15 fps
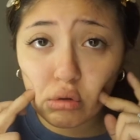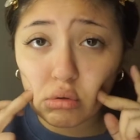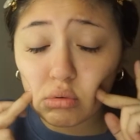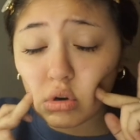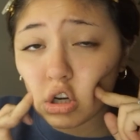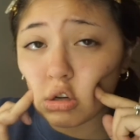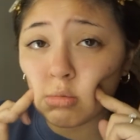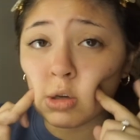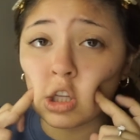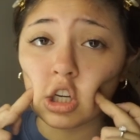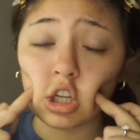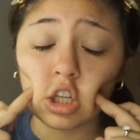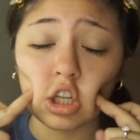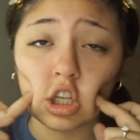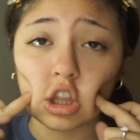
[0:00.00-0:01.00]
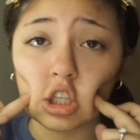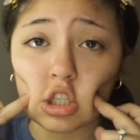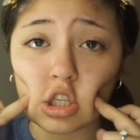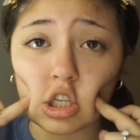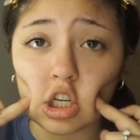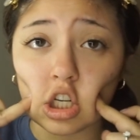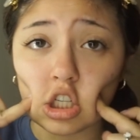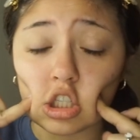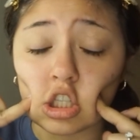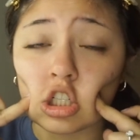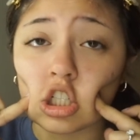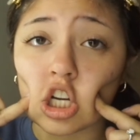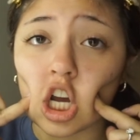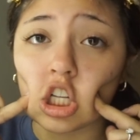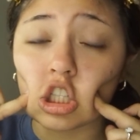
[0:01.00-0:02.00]
We're gonna be looking like this, ladies and
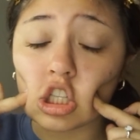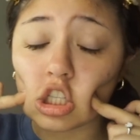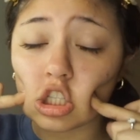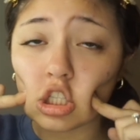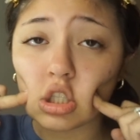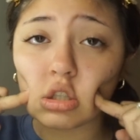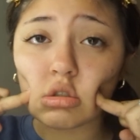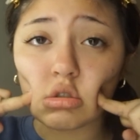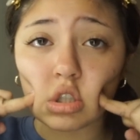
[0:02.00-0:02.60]
gents.